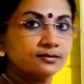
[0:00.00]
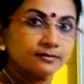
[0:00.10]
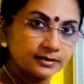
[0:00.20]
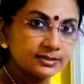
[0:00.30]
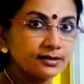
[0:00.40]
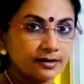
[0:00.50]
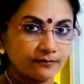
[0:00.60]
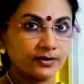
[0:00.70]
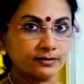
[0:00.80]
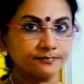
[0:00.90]
as a
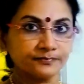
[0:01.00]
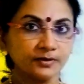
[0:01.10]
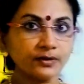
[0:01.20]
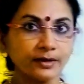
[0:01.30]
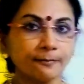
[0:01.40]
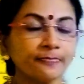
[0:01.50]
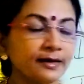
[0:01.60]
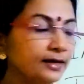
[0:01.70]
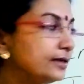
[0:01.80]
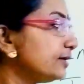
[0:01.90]
river. Okay.
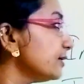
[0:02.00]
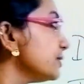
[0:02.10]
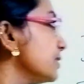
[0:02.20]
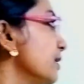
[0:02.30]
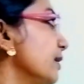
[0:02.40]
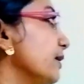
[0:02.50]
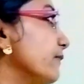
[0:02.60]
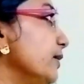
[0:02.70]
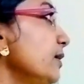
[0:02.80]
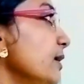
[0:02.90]
Indus
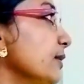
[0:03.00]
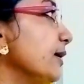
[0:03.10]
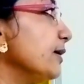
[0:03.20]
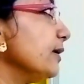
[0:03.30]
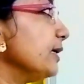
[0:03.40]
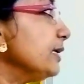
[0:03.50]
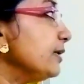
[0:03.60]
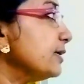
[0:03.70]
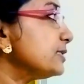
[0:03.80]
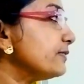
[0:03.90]
river, that
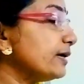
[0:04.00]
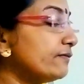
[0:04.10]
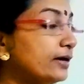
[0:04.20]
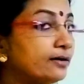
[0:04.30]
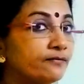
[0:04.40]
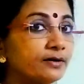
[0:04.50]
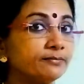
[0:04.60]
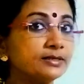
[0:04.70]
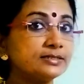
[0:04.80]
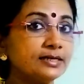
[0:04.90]
Indus, where
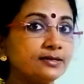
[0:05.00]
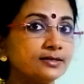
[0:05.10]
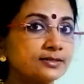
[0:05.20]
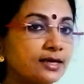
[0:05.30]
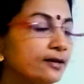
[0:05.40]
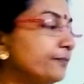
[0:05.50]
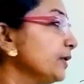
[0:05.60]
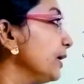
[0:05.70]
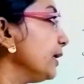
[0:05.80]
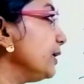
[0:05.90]
from this Indus came?
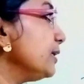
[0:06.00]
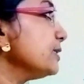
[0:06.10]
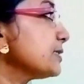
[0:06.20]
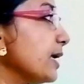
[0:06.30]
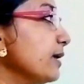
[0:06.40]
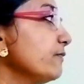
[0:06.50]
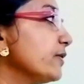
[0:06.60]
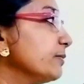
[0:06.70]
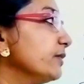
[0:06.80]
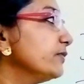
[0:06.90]
Indus came
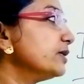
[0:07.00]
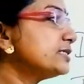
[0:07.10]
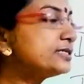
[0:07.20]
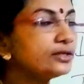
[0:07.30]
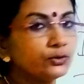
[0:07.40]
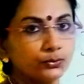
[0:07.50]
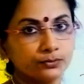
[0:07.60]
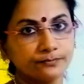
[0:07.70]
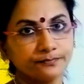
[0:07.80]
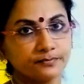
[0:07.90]
from the word Sindhu.
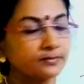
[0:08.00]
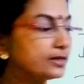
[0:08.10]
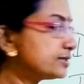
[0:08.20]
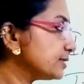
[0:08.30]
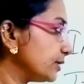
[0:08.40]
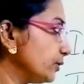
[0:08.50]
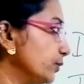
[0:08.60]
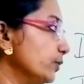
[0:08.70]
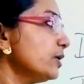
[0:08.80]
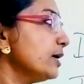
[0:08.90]

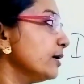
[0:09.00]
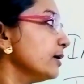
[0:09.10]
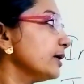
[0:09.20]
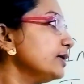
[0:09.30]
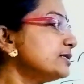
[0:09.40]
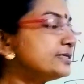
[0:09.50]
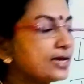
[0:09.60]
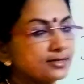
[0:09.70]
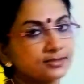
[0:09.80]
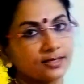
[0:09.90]
Sindhu in
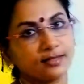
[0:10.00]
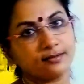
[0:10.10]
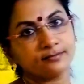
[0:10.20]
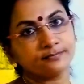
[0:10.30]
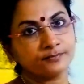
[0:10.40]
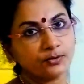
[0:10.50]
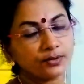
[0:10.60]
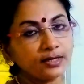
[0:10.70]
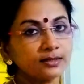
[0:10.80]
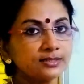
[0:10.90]
Sanskrit.
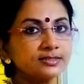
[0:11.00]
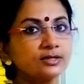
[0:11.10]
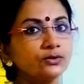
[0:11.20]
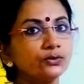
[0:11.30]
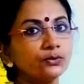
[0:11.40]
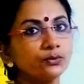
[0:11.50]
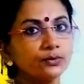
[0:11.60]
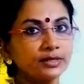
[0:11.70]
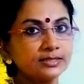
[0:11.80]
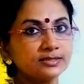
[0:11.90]
Okay, the Sindhu
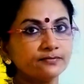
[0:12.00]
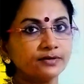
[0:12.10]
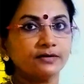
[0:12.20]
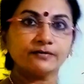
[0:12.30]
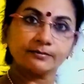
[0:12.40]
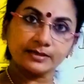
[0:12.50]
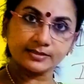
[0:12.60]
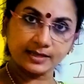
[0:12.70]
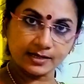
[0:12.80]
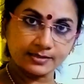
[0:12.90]
is the word from the
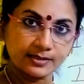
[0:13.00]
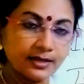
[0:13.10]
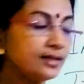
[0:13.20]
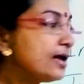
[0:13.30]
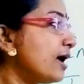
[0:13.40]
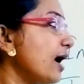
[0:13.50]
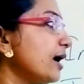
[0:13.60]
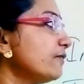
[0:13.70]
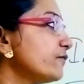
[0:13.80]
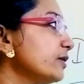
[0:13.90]
Sanskrit,
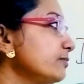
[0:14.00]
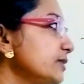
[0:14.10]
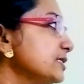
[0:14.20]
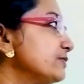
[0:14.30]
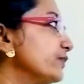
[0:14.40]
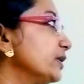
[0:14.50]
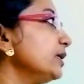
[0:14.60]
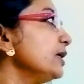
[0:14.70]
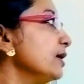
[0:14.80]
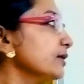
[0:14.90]
and from this
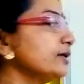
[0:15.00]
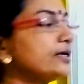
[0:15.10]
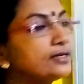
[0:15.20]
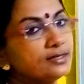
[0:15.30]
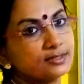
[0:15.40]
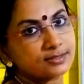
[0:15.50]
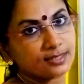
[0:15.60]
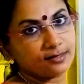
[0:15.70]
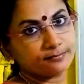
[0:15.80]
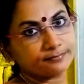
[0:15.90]
word the Indus
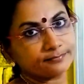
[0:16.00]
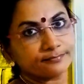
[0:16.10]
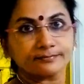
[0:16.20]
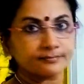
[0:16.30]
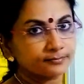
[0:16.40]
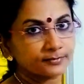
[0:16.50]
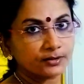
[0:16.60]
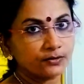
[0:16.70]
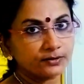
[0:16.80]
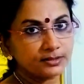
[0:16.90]
came.
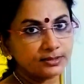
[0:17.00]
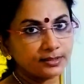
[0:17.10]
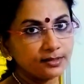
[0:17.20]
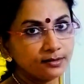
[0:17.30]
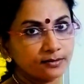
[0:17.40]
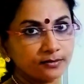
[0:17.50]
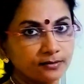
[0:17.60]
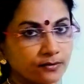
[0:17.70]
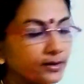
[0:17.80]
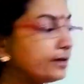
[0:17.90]
Got the children?
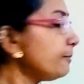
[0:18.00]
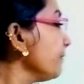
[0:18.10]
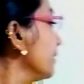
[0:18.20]
Okay.